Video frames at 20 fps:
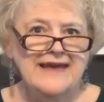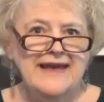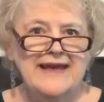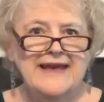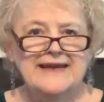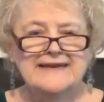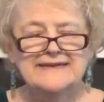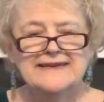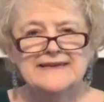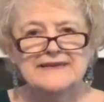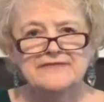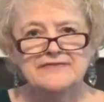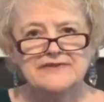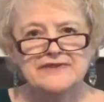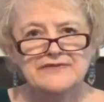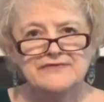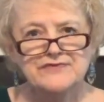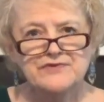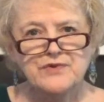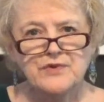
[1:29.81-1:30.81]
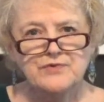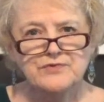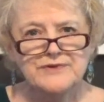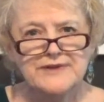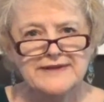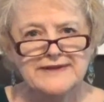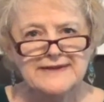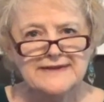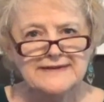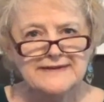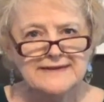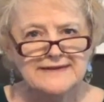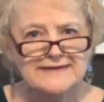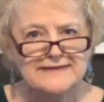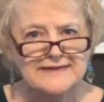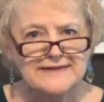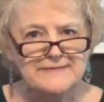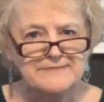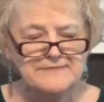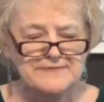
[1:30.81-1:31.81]
And even if you only get a
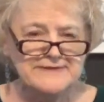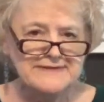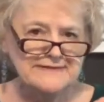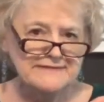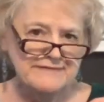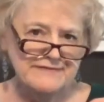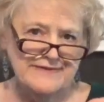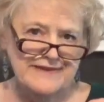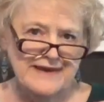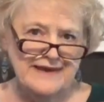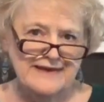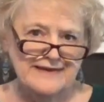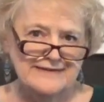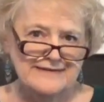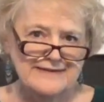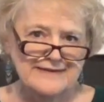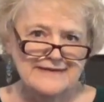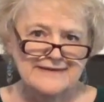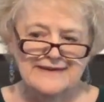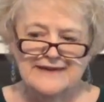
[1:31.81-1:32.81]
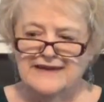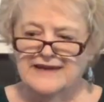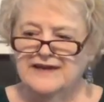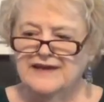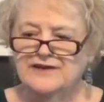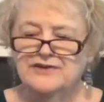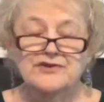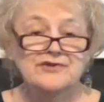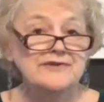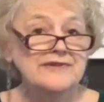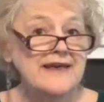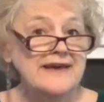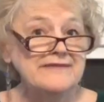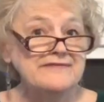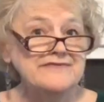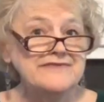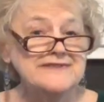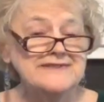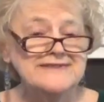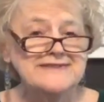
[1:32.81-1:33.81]
glimpse of that, your life
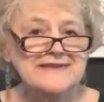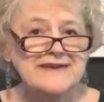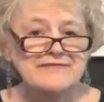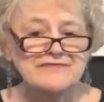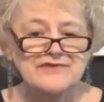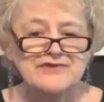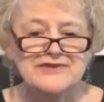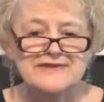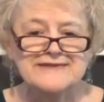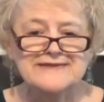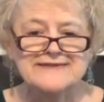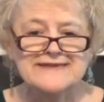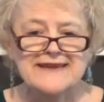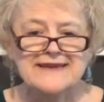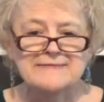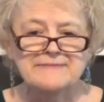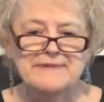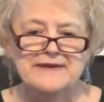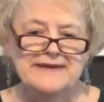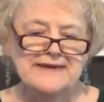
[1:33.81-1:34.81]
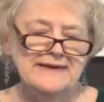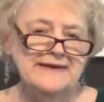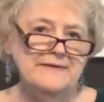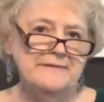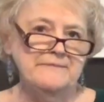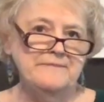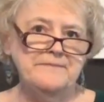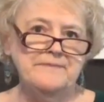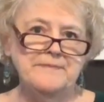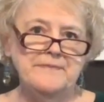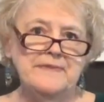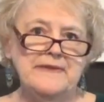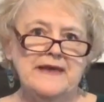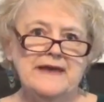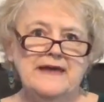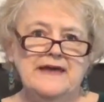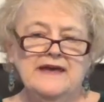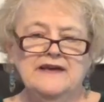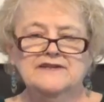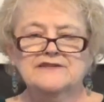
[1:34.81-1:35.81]
is never the same again.
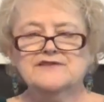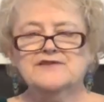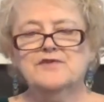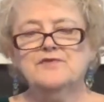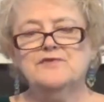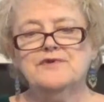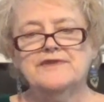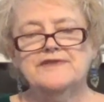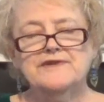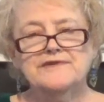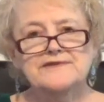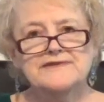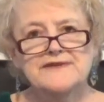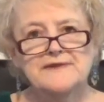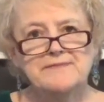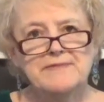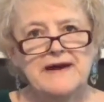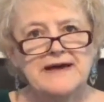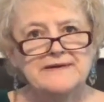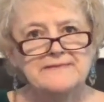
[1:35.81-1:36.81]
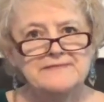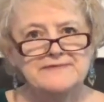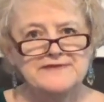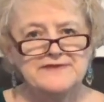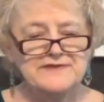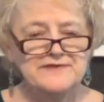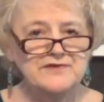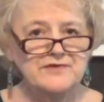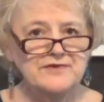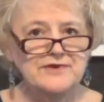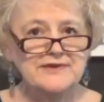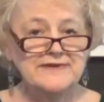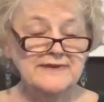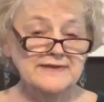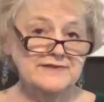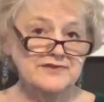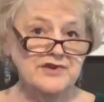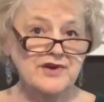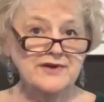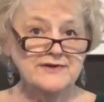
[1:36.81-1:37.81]
So there's a Bible story that
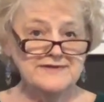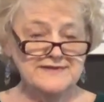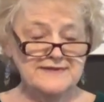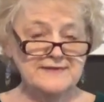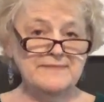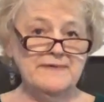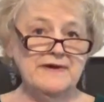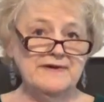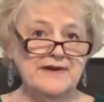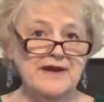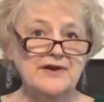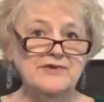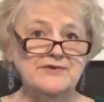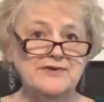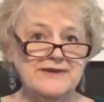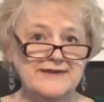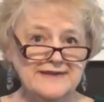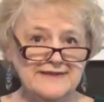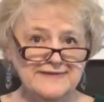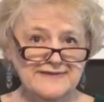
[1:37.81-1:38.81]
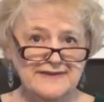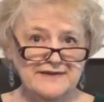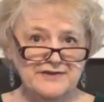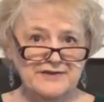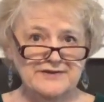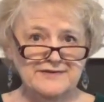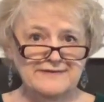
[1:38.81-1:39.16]
talks about how to get there.